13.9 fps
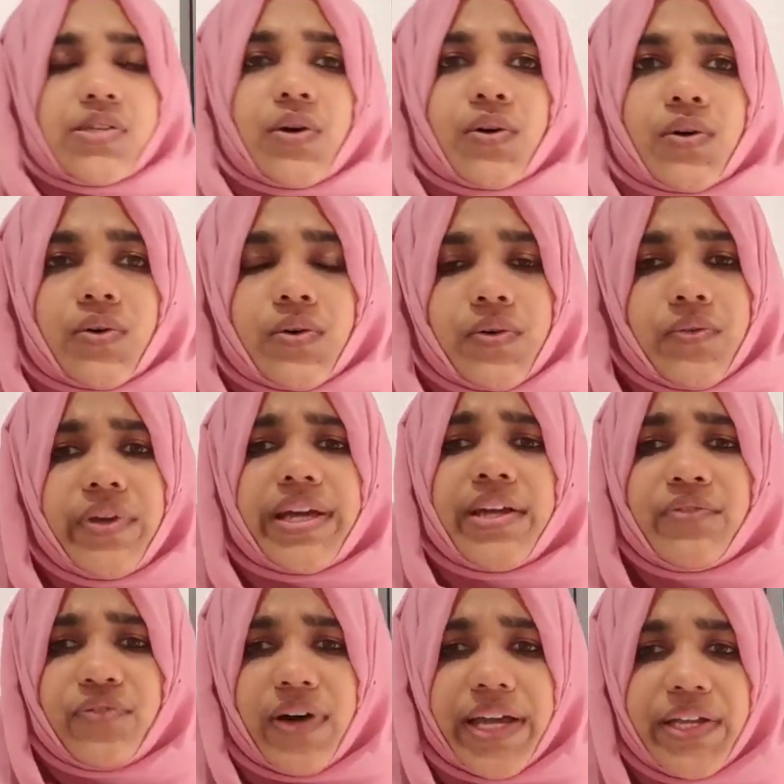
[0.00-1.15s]
so we
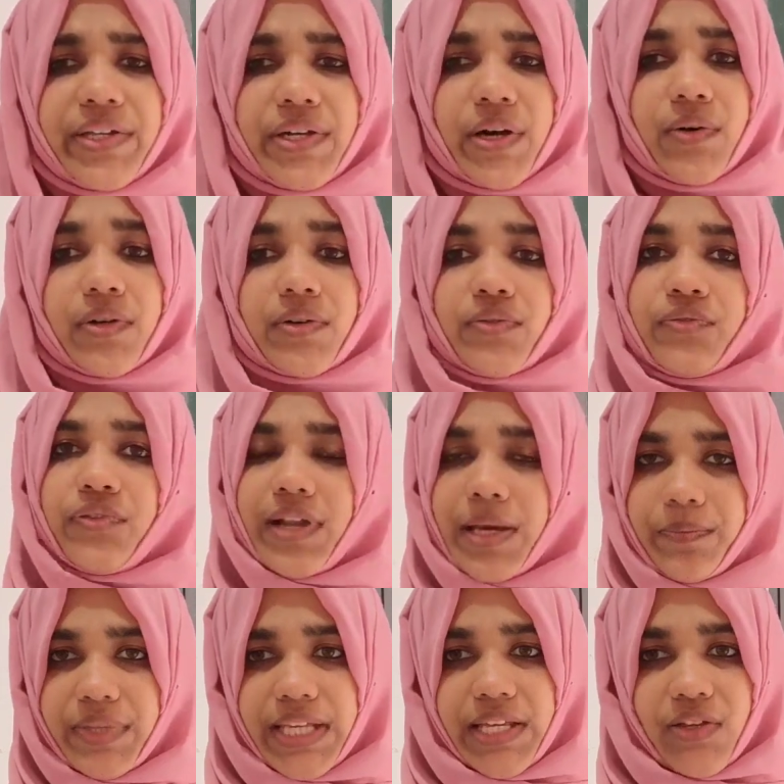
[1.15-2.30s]
can find out
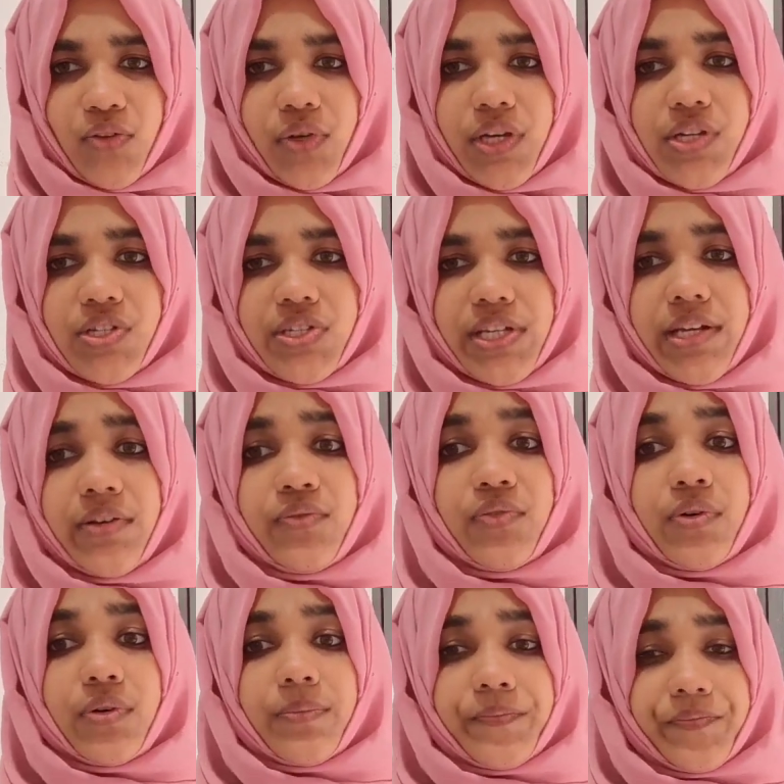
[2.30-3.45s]
from the equation,
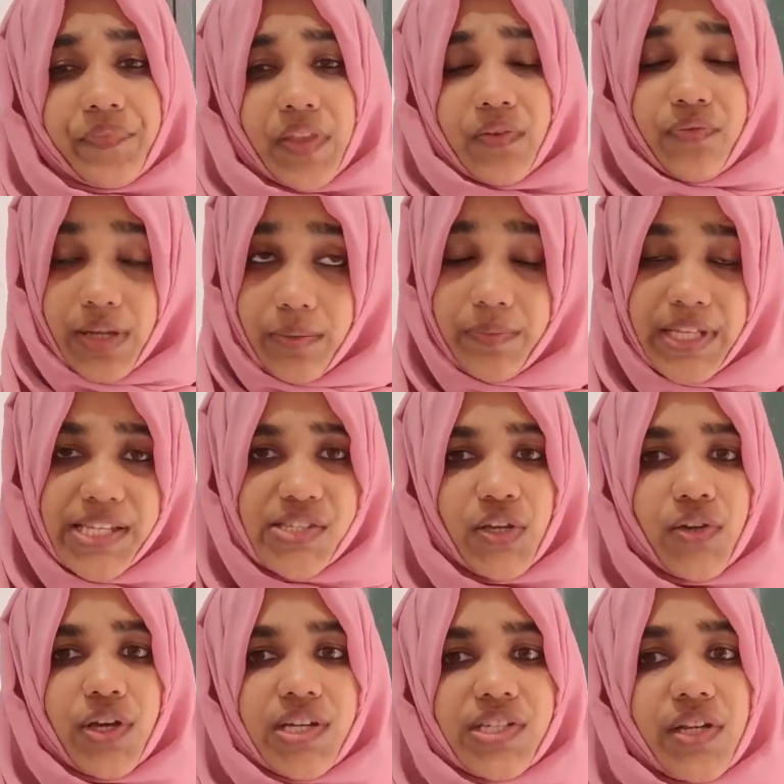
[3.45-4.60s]
from this
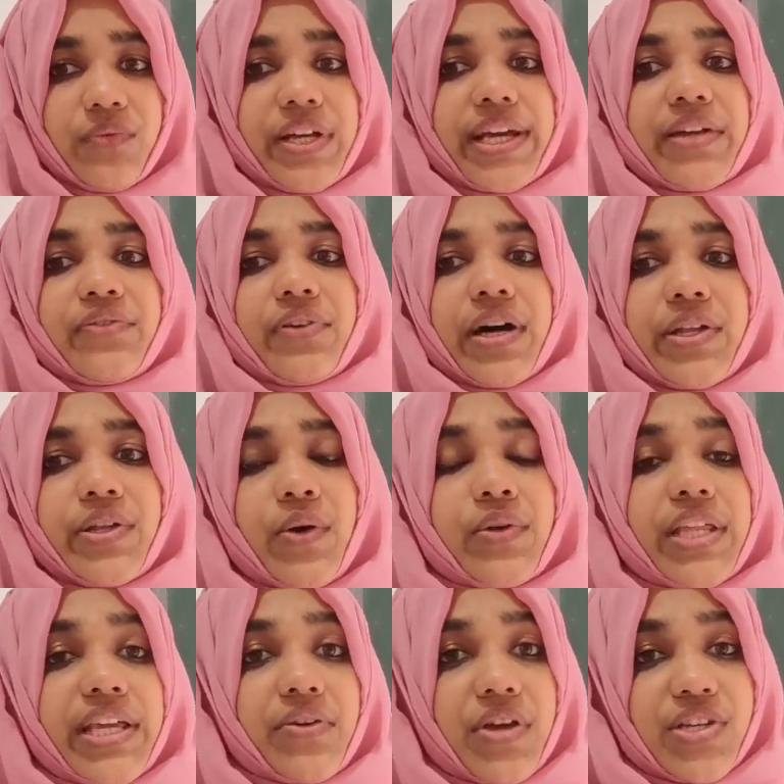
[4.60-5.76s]
equation we can find
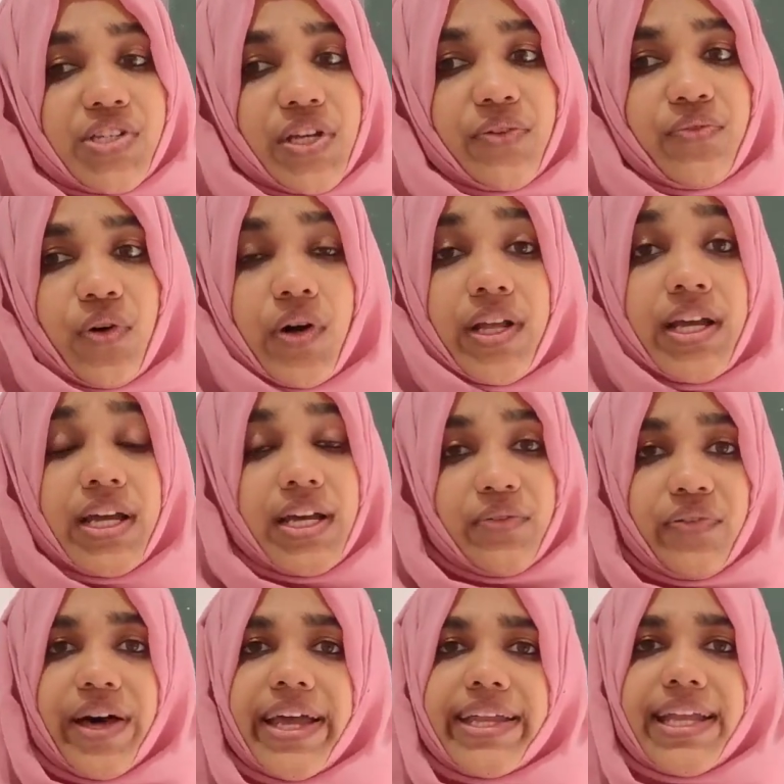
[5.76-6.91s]
out the equation for
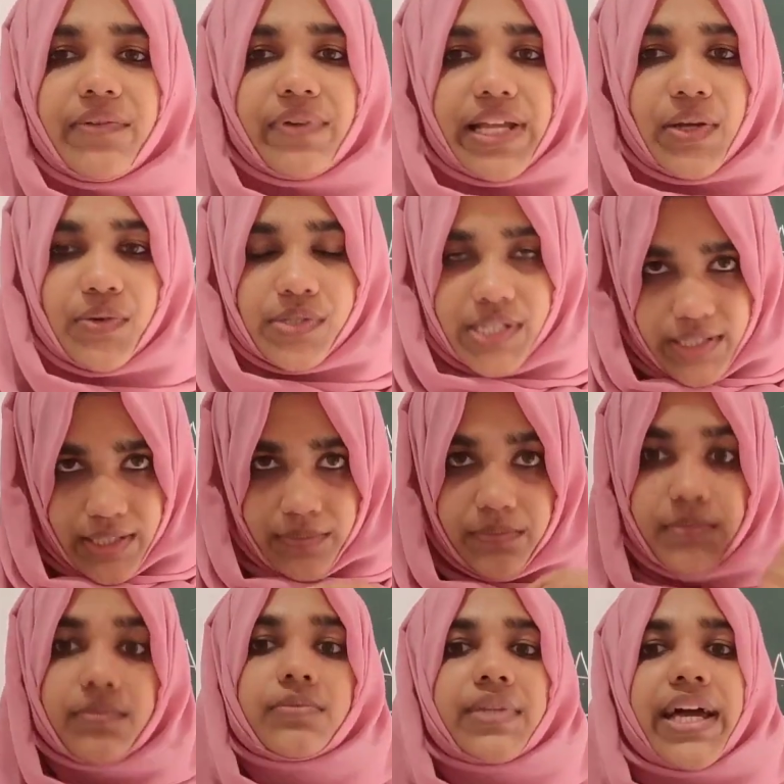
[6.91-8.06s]
final velocity,
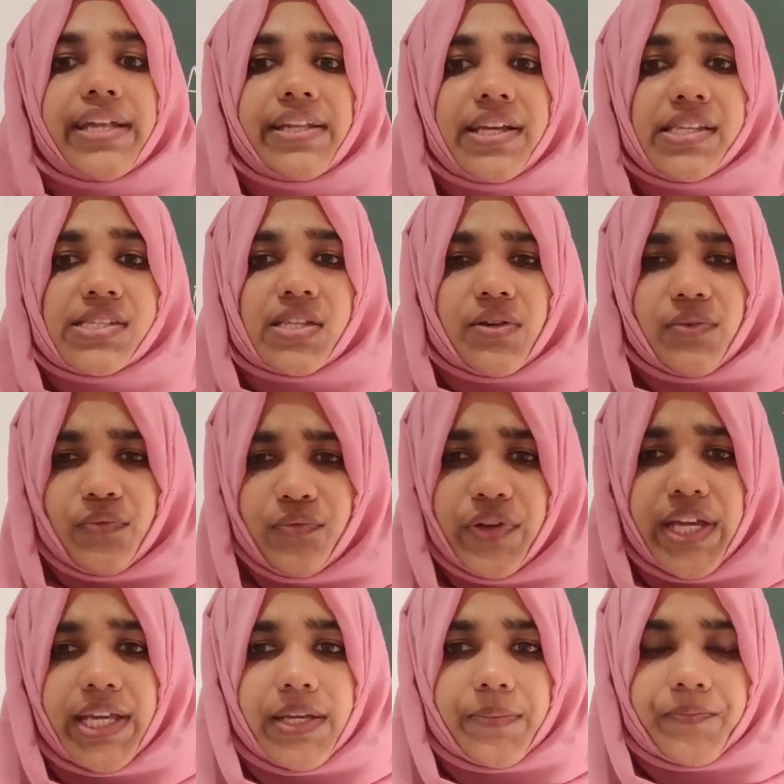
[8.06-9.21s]
that is
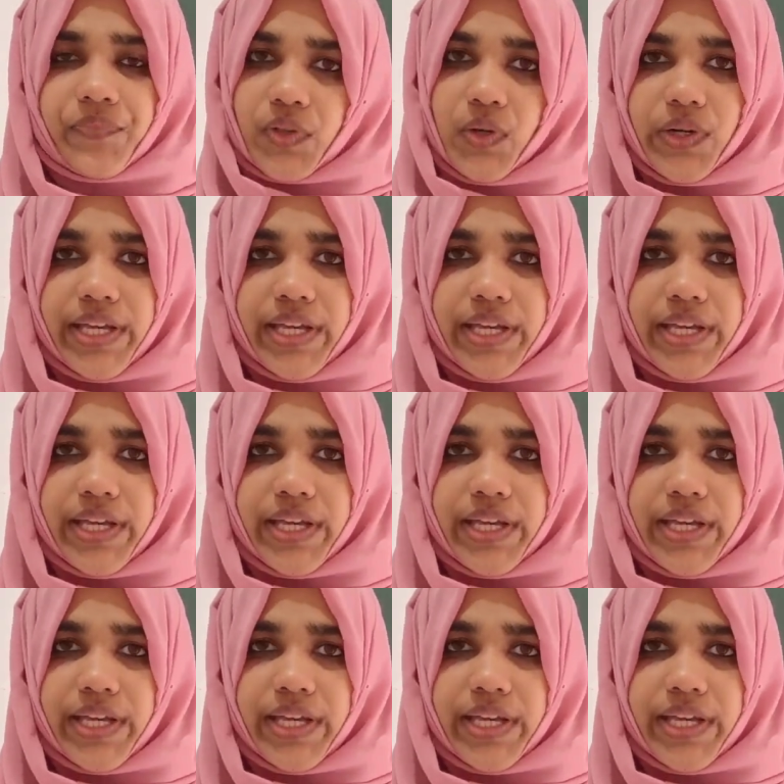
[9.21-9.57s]
V.